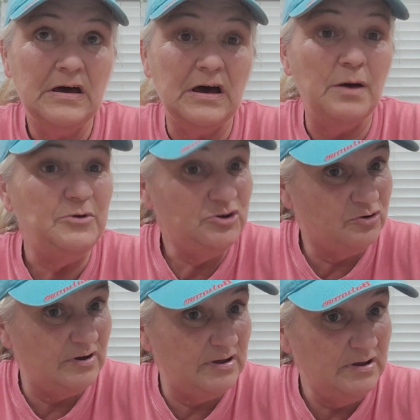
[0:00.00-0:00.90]
I'm
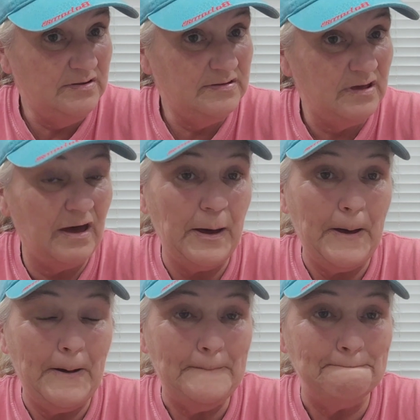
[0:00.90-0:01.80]
intrigued.
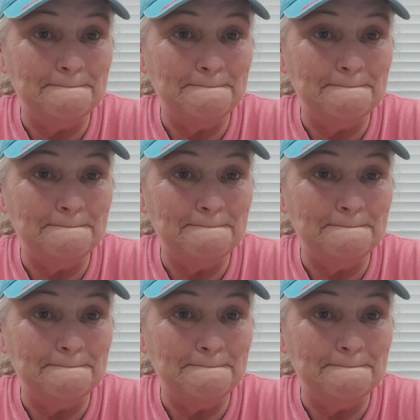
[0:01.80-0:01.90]
Um,